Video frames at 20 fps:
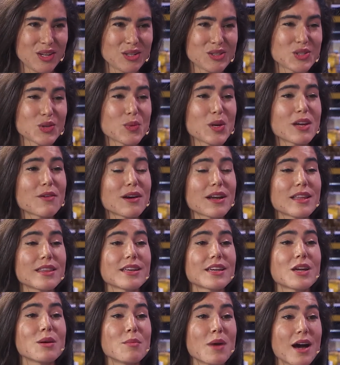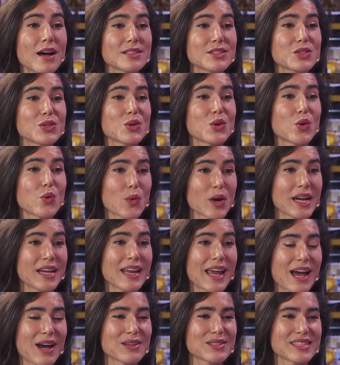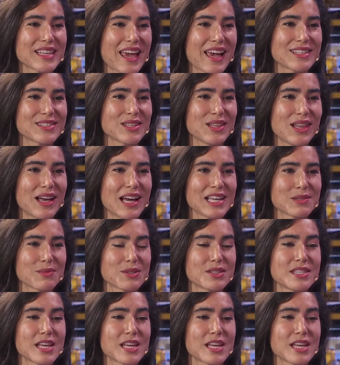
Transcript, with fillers: So we created the Komatsu Greenhouse Gas Alliance with